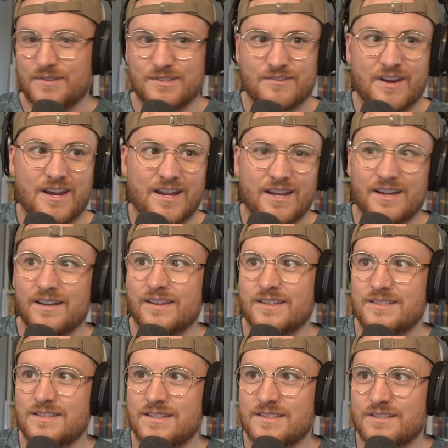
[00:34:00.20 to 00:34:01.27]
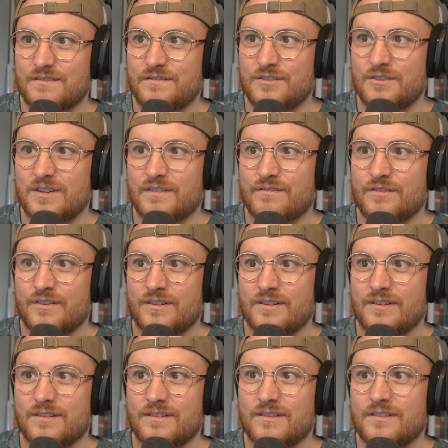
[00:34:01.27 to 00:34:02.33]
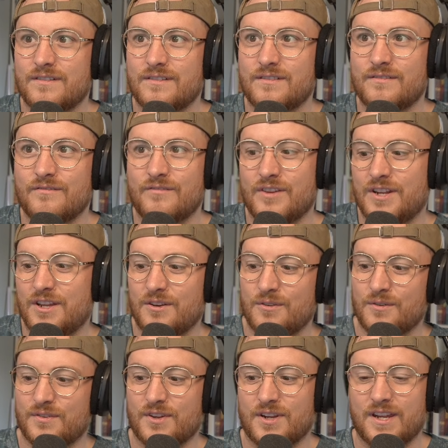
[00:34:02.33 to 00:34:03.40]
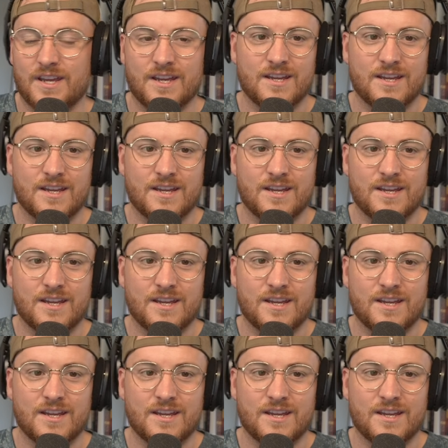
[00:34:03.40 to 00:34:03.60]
right here. There's a few different videos on it.